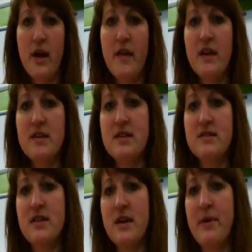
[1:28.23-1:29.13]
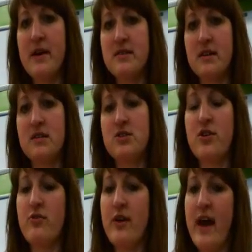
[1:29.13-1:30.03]
And then it says that they bisect each
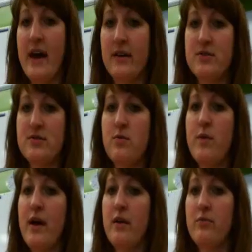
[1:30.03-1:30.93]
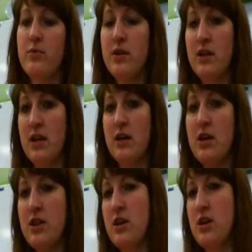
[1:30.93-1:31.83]
other at X. Well, really,
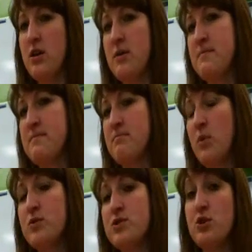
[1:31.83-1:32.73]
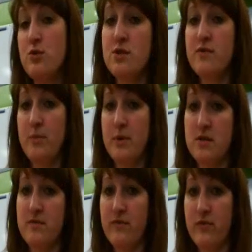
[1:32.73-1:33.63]
the most useful
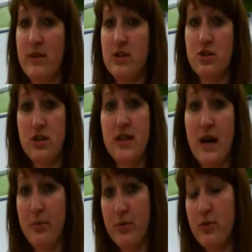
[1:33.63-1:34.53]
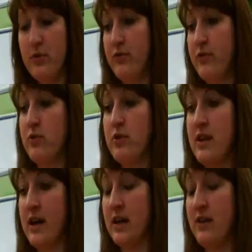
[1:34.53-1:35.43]
piece of information in that proof, or
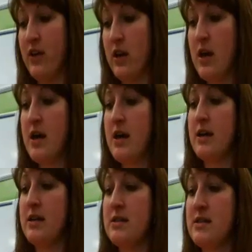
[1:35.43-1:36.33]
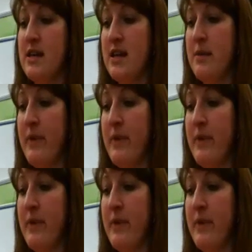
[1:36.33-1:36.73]
in that given, is that they